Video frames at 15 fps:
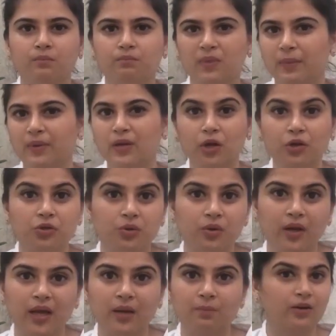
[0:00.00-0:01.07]
maybe not
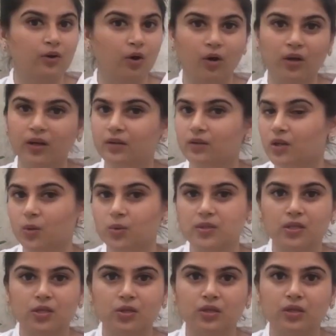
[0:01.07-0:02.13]
donate, they're all
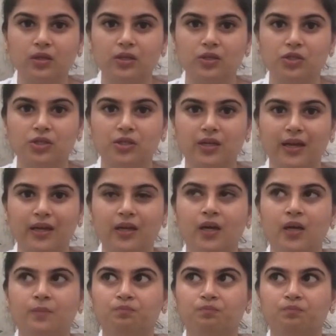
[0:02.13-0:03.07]
clothes in good condition and